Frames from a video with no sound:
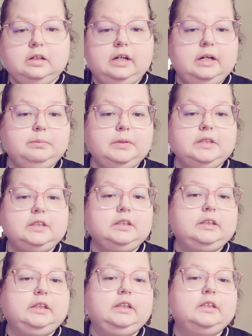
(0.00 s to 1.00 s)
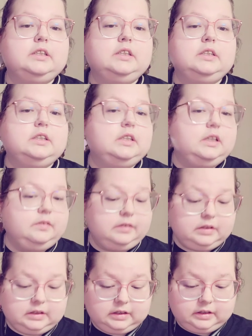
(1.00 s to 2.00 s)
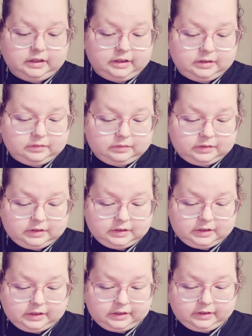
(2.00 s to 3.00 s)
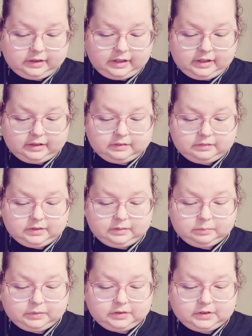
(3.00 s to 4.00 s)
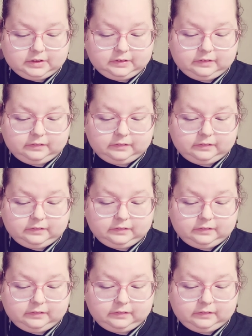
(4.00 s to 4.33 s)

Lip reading: I listen to everything. I don't really care. I love all music.